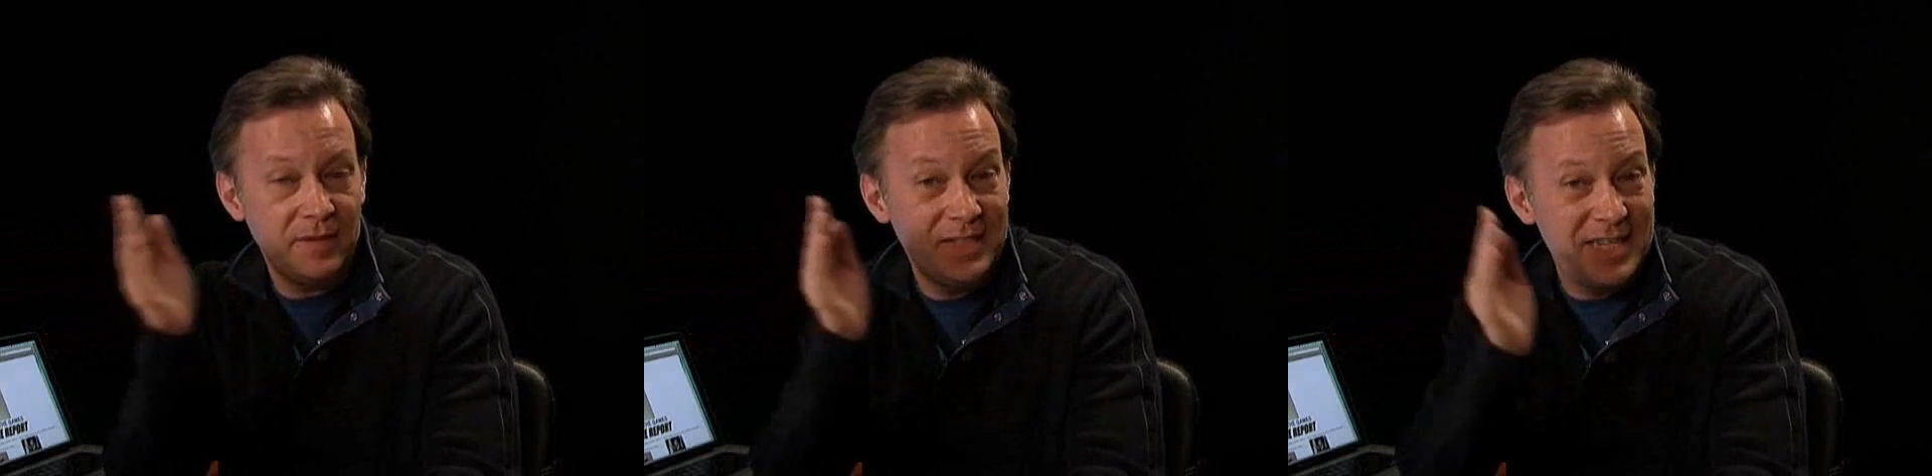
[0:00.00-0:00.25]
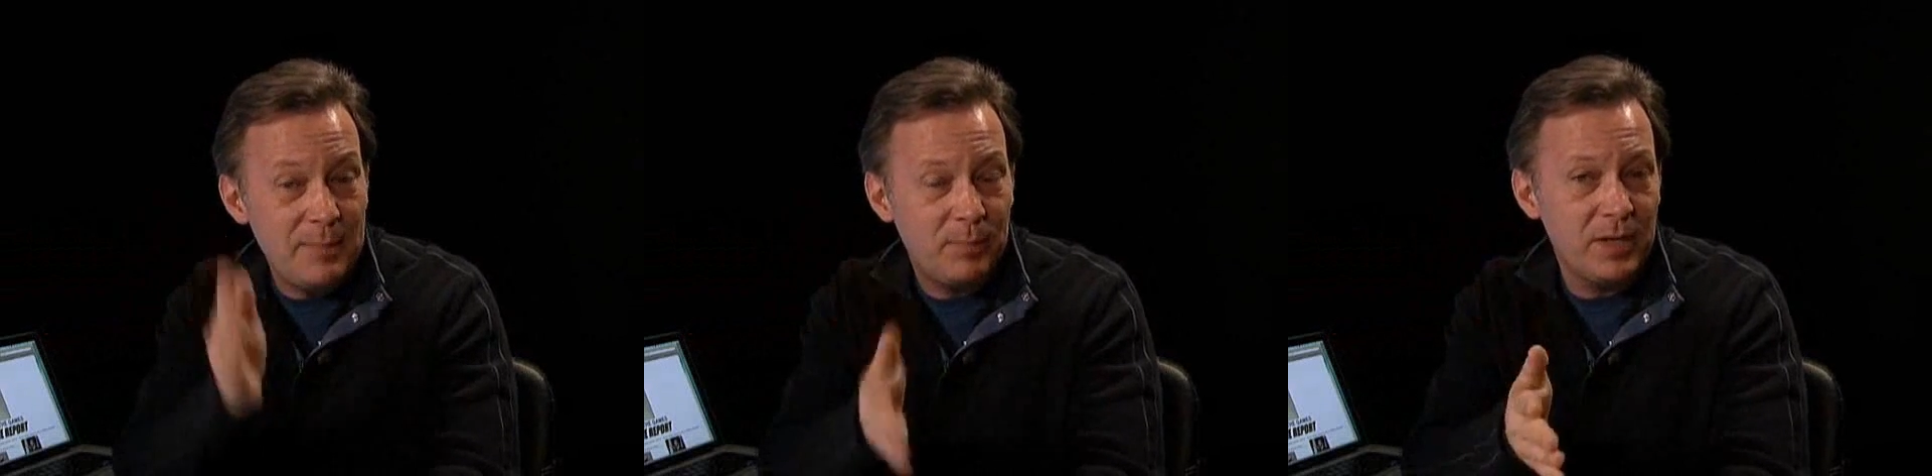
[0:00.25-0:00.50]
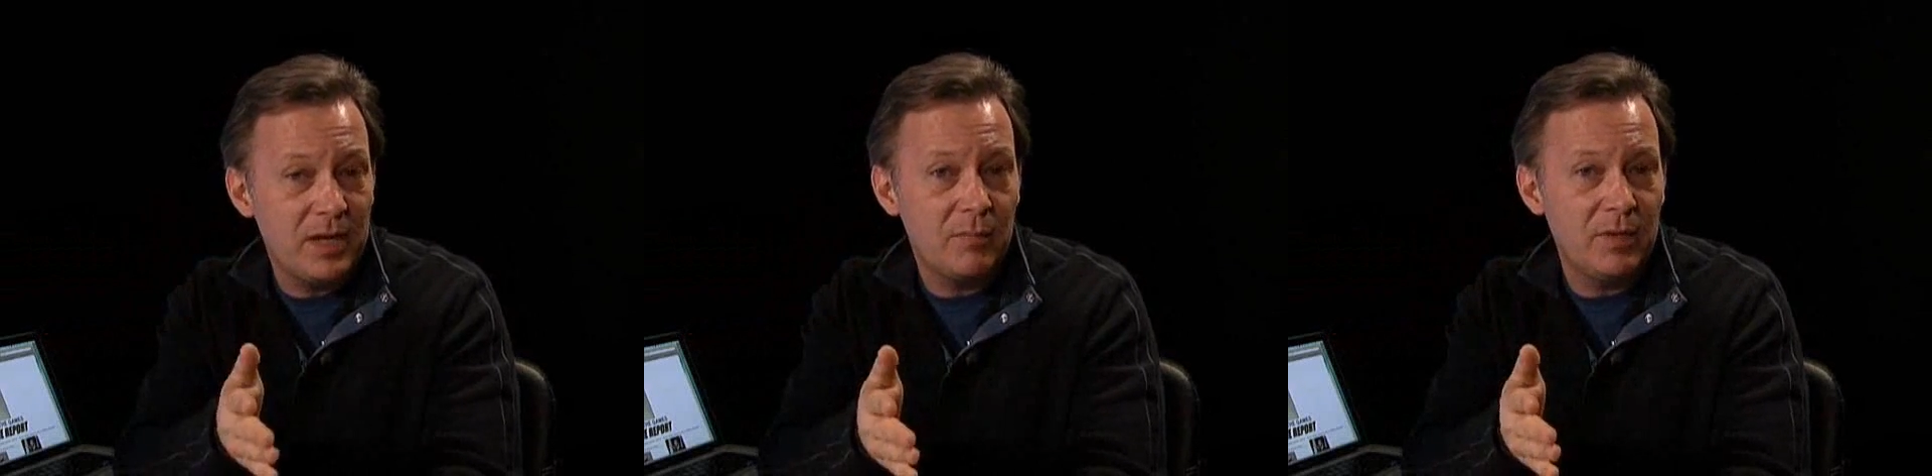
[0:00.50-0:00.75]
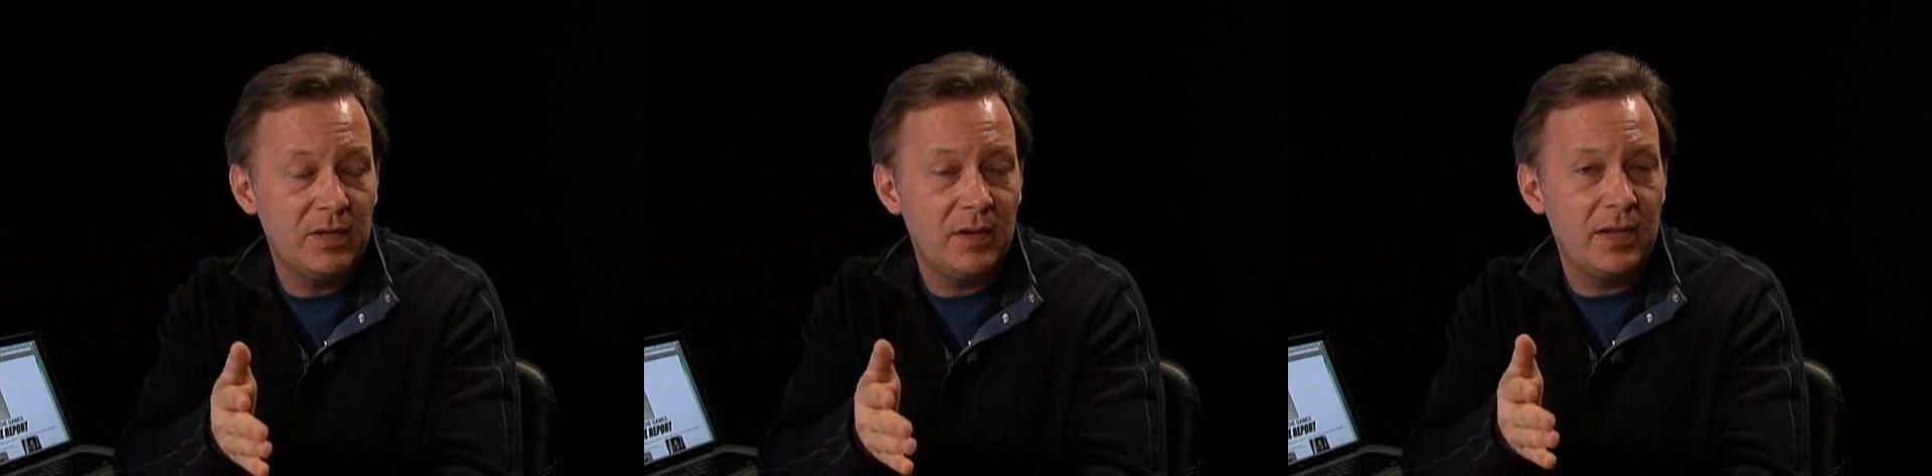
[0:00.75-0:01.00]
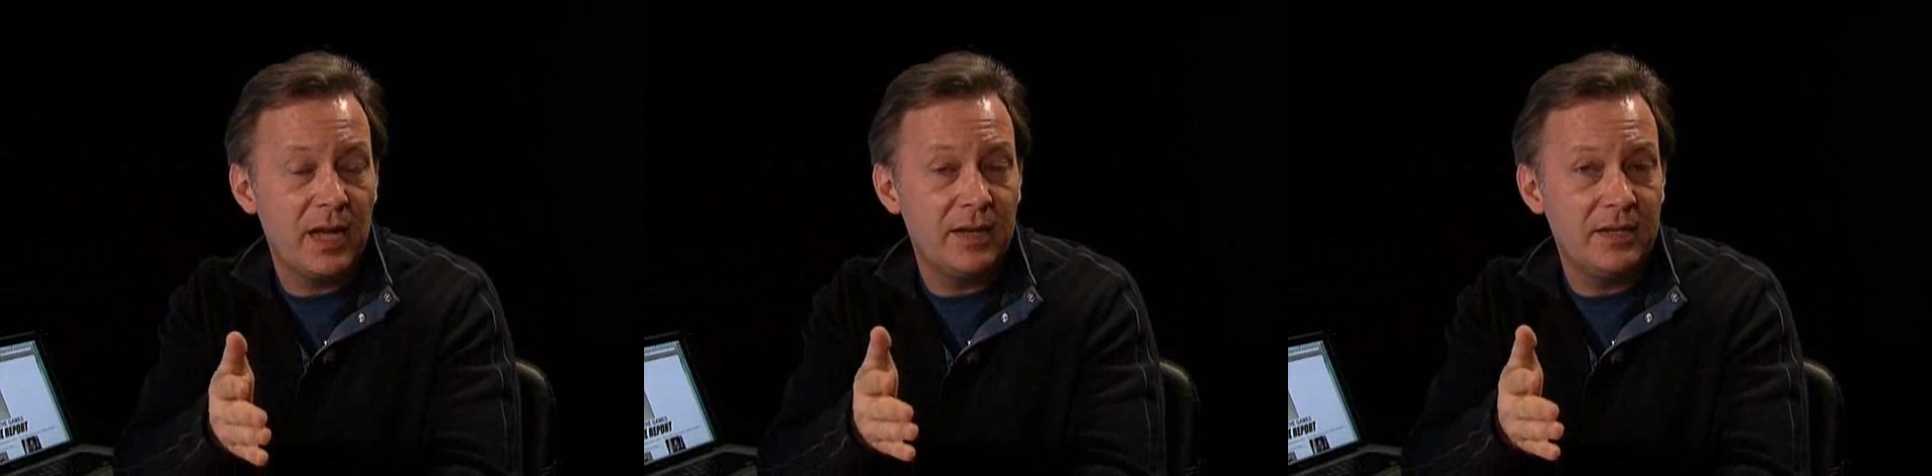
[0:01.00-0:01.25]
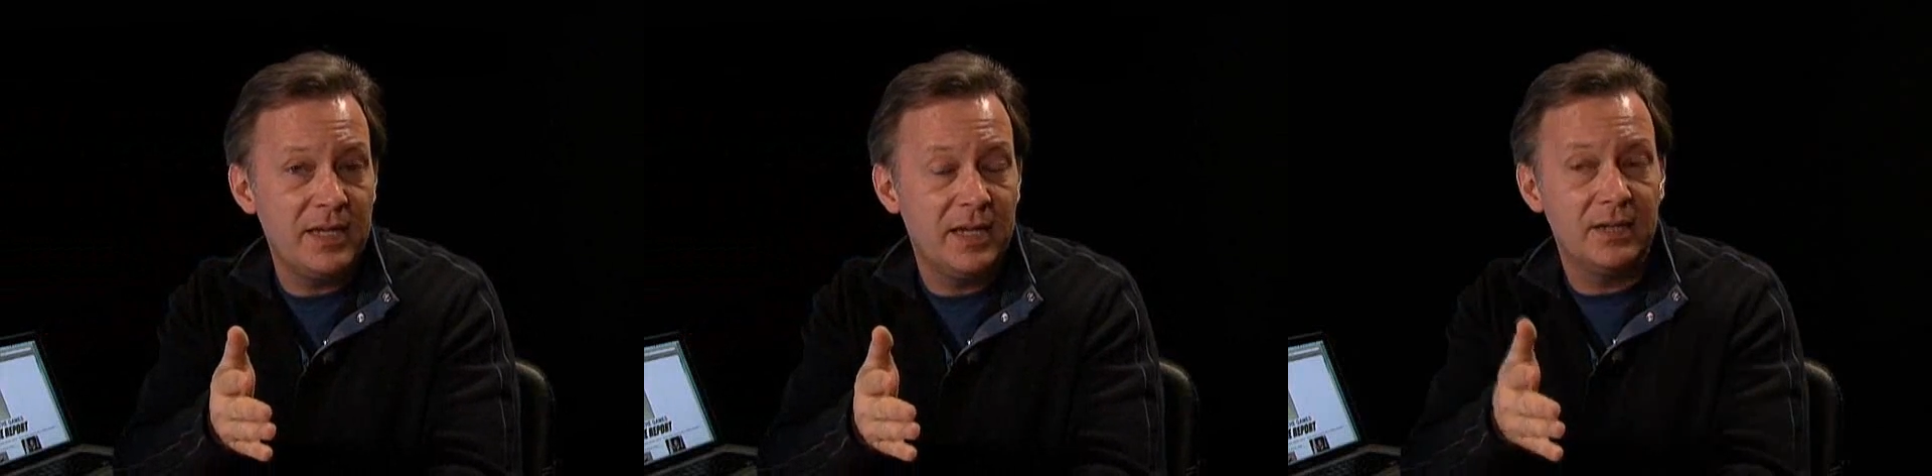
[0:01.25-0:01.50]
deeply committed to the
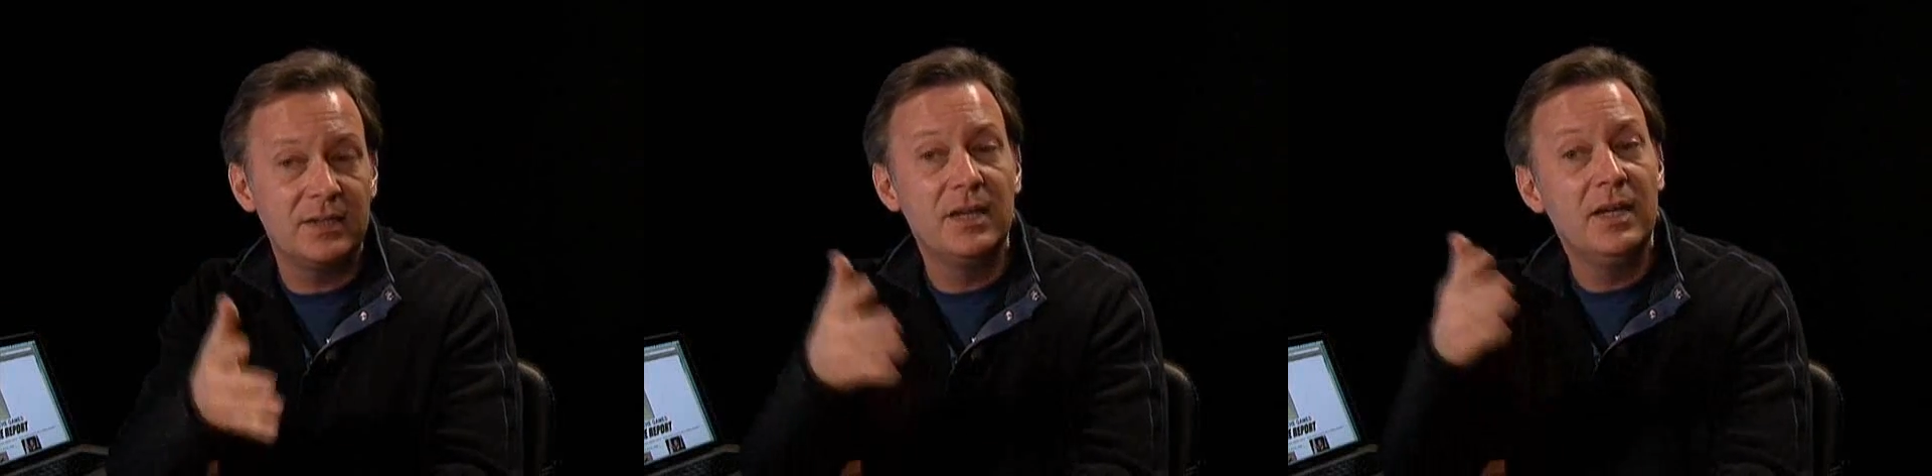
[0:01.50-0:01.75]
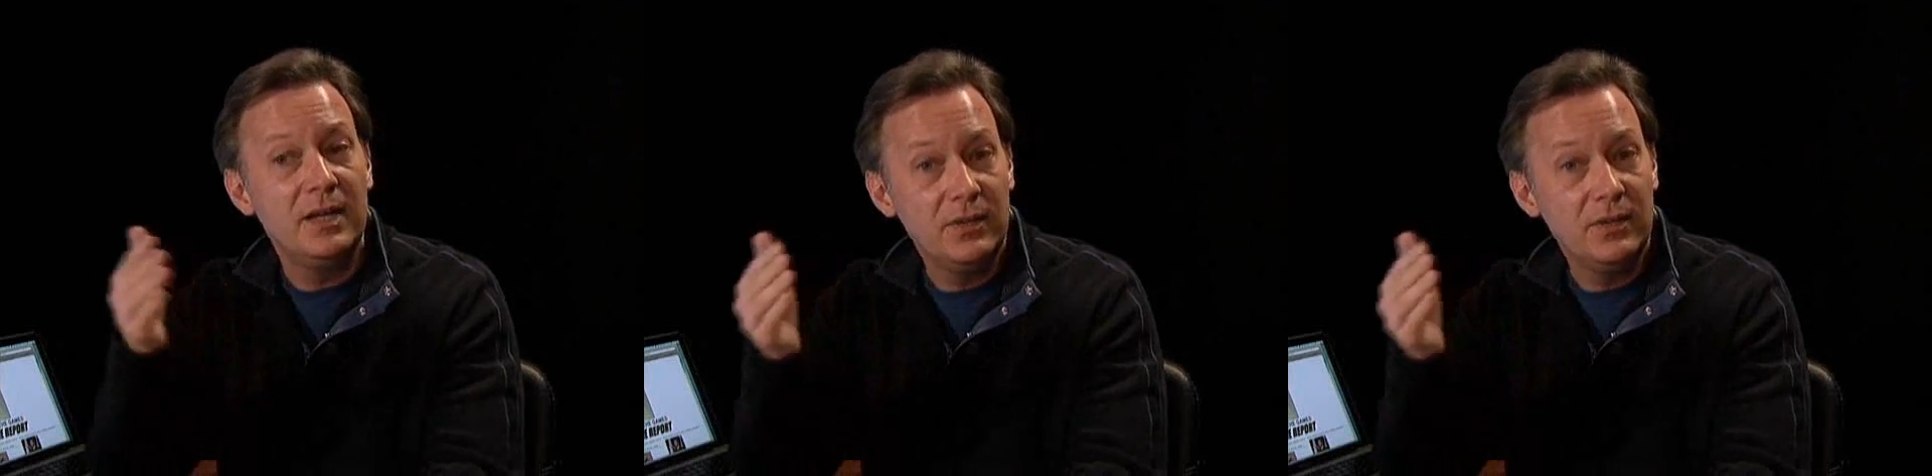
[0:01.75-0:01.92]
ideas,